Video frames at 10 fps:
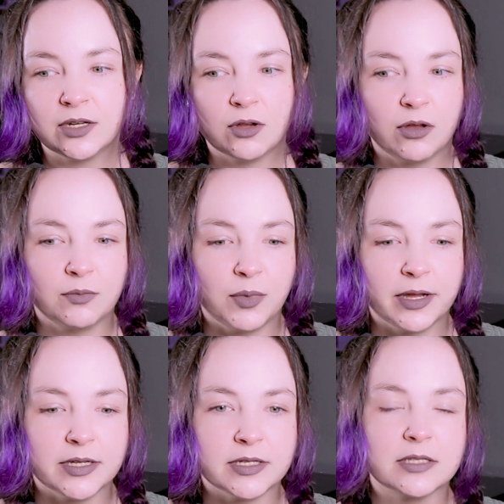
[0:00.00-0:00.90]

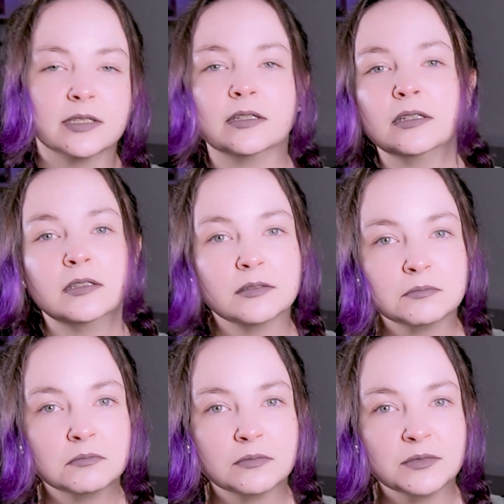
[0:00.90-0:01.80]
non-biased
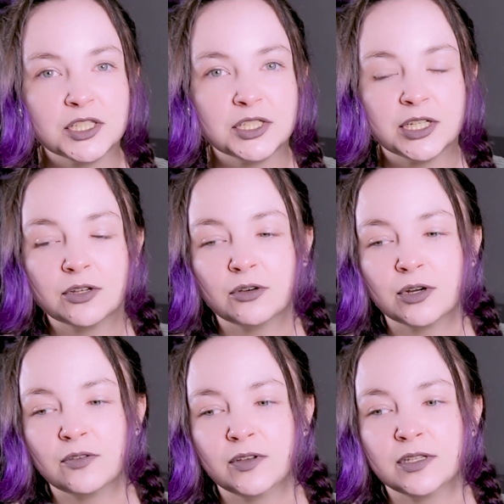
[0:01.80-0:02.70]
teaching or
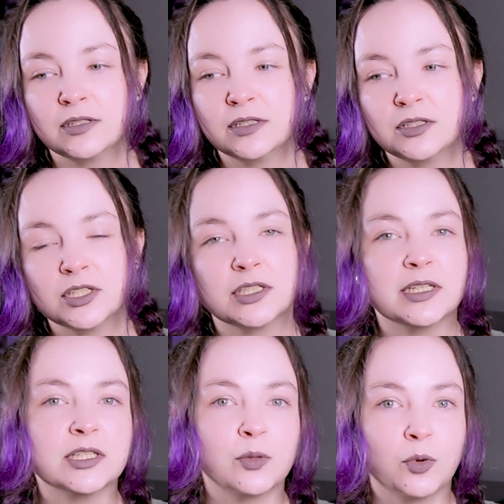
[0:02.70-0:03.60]
if it's just
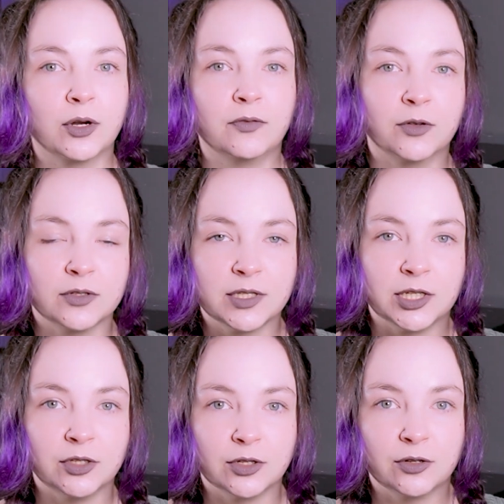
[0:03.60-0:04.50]
in support of a
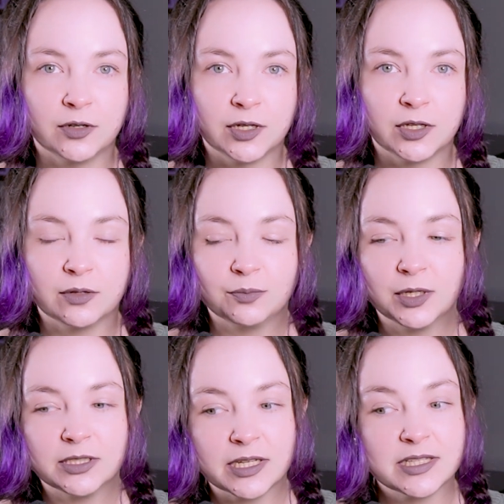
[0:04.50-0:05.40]
secular curriculum.
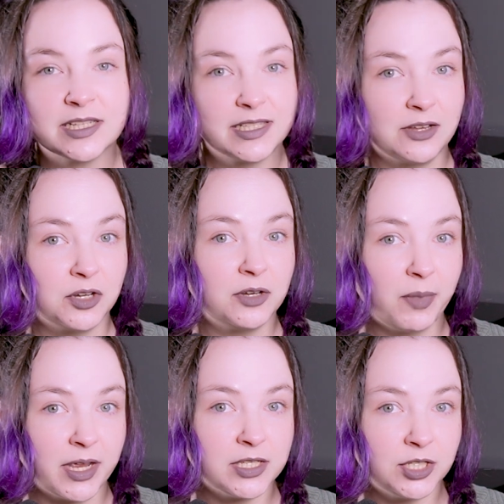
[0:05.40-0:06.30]
But does this sound
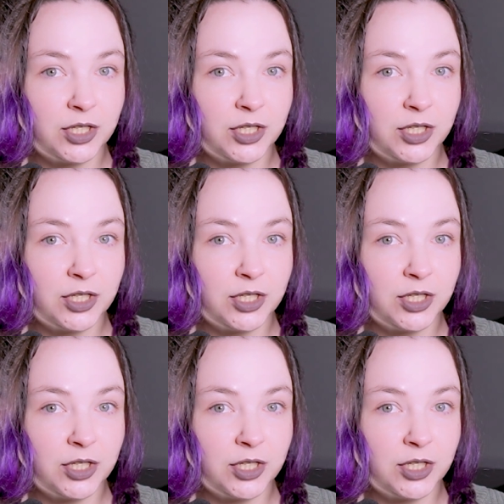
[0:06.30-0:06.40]
non-biased to